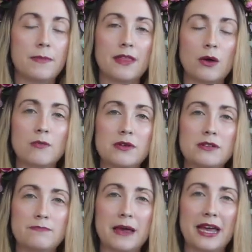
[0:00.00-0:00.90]
but they're
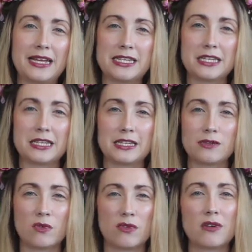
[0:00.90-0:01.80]
almost painted,
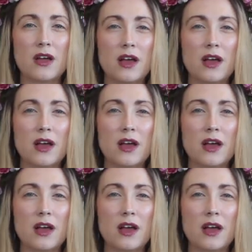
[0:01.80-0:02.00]
or